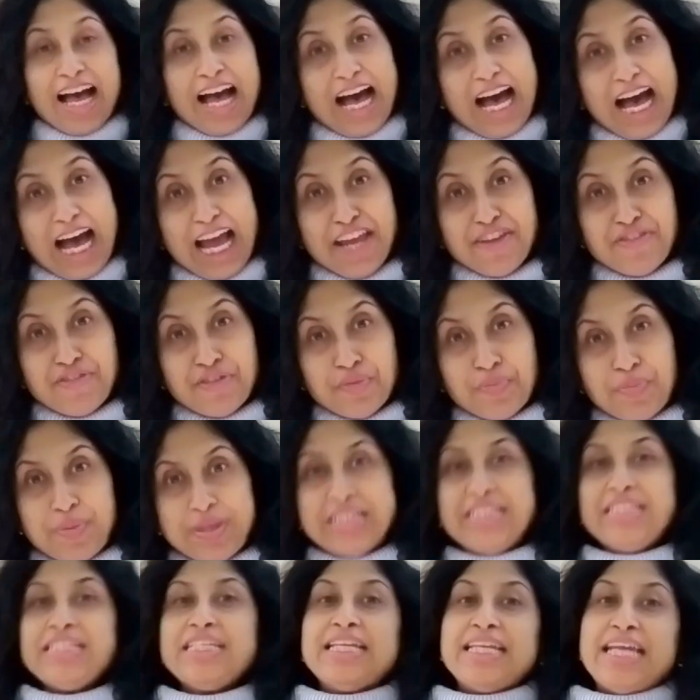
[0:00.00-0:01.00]
Hi
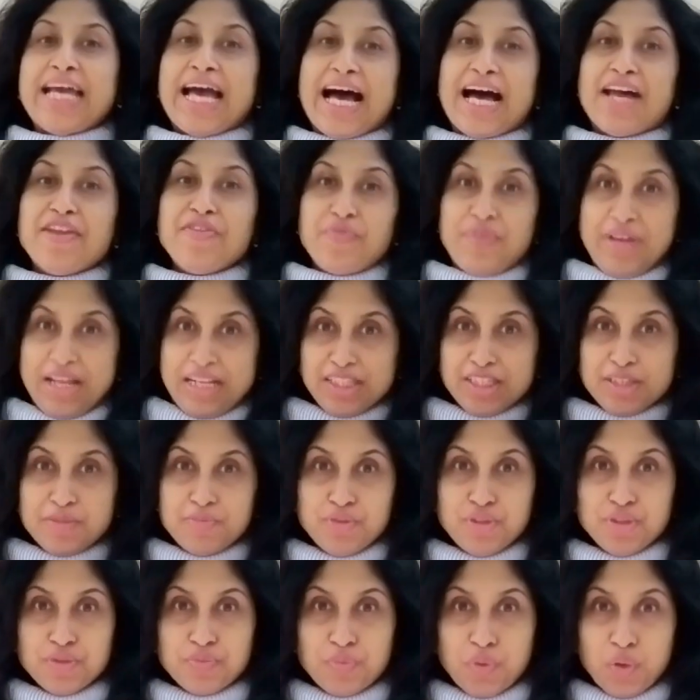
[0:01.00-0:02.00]
everybody and
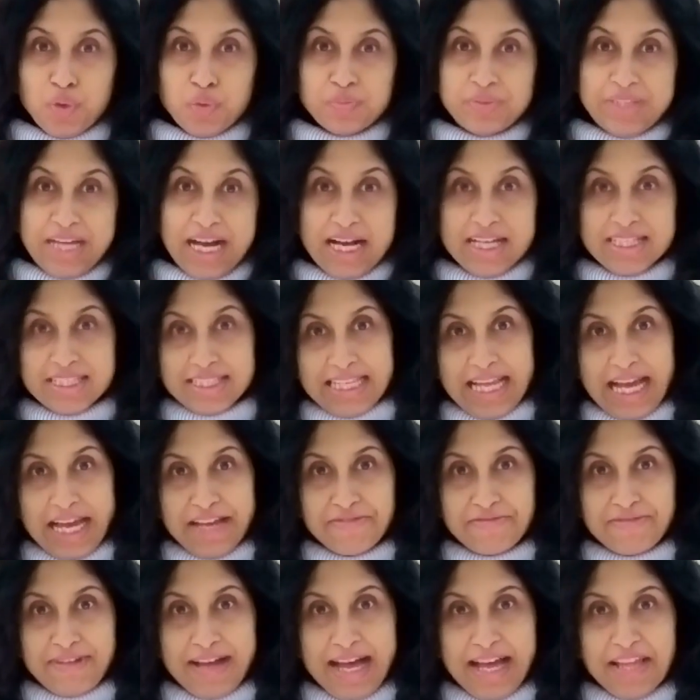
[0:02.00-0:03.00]
welcome to MomDas
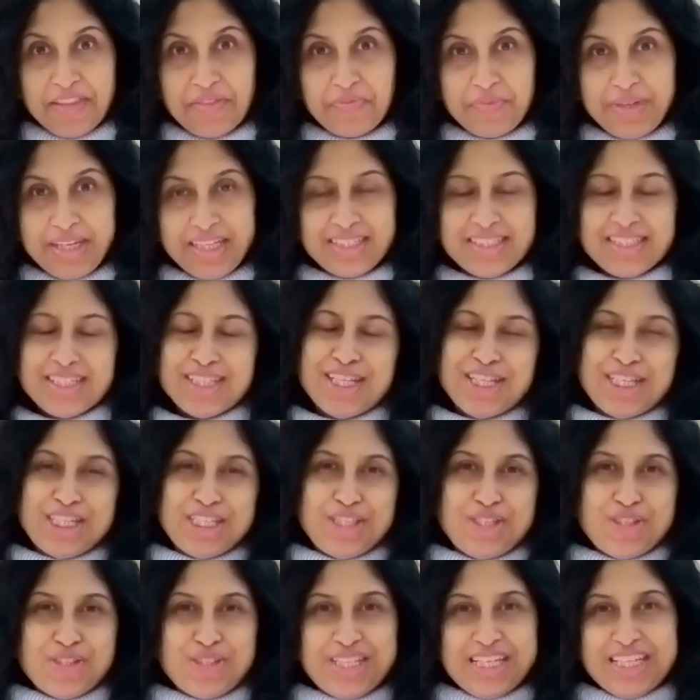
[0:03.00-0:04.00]
Life Handmade.
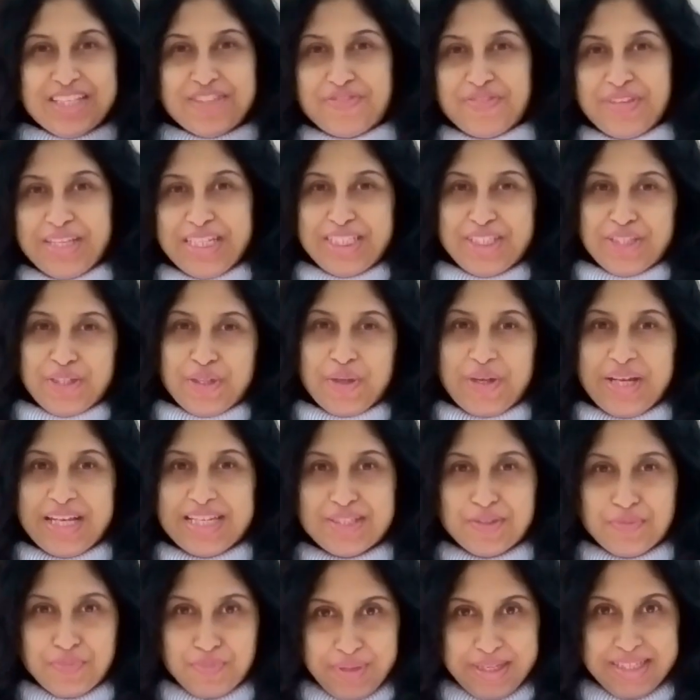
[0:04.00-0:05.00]
Today's video
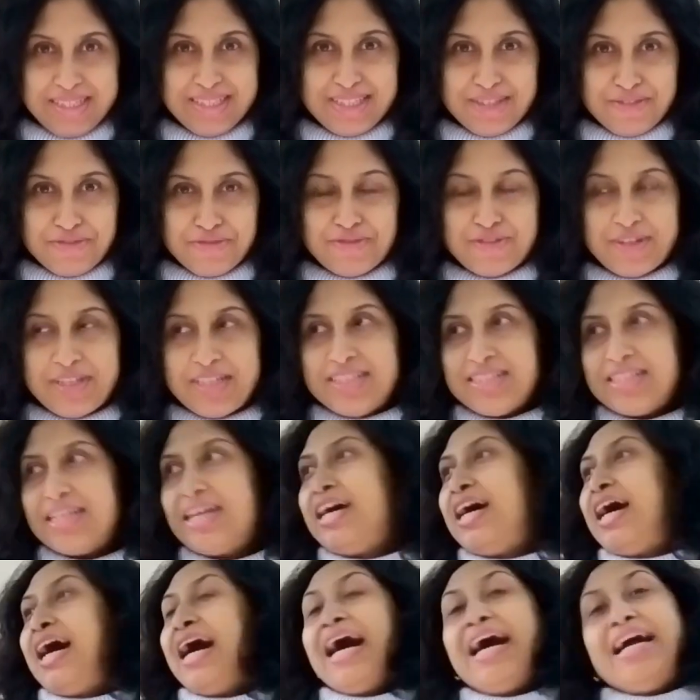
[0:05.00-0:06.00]
is a bit different
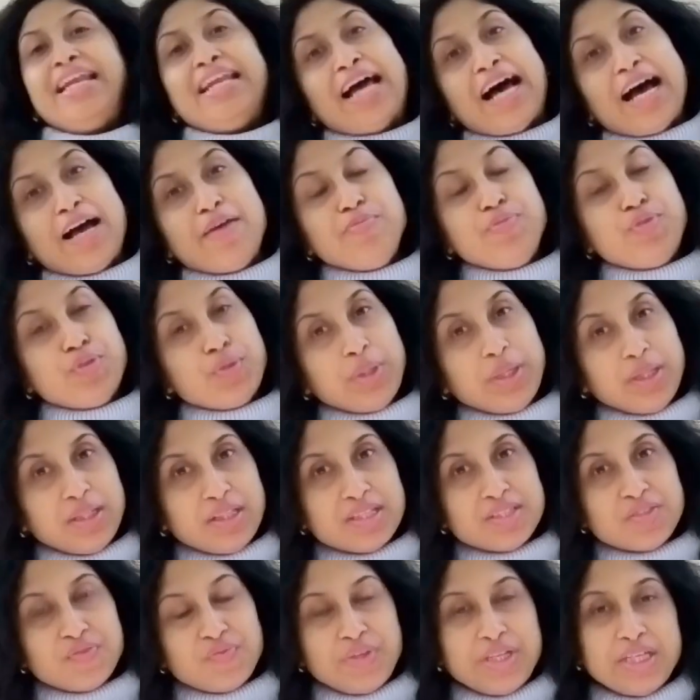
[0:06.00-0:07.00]
and I'm doing
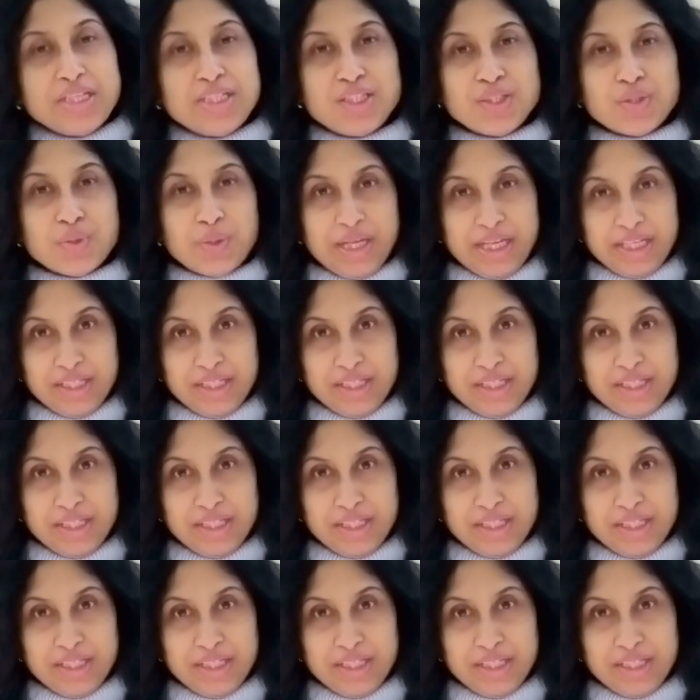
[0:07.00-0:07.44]
this video